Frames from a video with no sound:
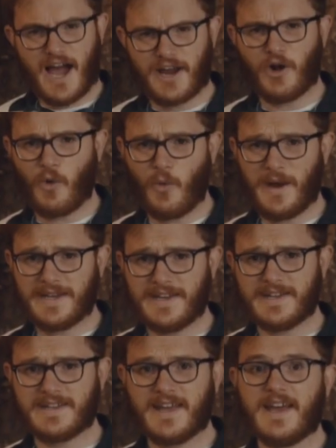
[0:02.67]
I know we
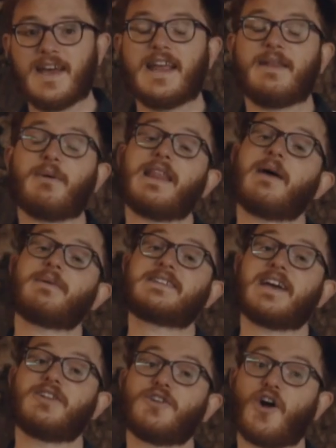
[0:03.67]
did, but let me
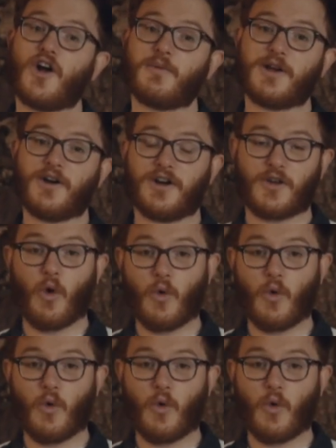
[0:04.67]
tell you how we got